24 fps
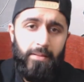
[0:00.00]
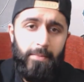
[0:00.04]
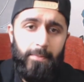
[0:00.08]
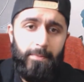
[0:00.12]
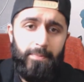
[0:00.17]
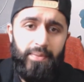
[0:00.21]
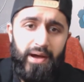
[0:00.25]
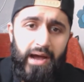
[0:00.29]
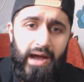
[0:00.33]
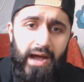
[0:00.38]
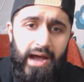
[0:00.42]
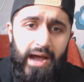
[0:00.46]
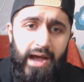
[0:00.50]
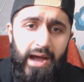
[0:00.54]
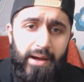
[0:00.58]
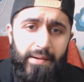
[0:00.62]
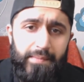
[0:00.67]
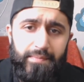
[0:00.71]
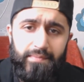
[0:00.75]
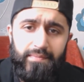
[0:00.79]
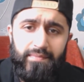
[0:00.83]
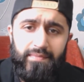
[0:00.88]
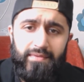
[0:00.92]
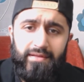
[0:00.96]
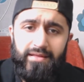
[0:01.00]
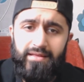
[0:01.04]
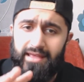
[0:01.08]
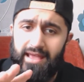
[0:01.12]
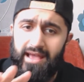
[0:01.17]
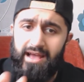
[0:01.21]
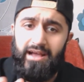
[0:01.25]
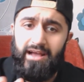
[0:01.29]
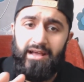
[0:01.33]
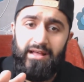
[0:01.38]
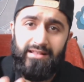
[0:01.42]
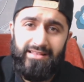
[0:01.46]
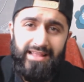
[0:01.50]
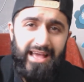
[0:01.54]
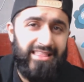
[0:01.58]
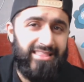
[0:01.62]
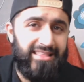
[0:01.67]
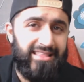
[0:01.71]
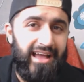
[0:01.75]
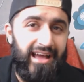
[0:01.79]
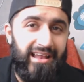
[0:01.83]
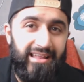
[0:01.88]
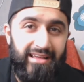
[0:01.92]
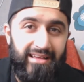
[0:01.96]
But yeah,
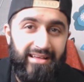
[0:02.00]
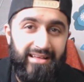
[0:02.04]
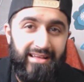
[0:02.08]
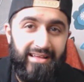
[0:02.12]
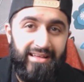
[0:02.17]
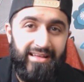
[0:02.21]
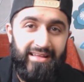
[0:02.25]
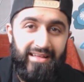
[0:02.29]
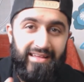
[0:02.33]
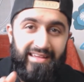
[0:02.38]
Death Gatling,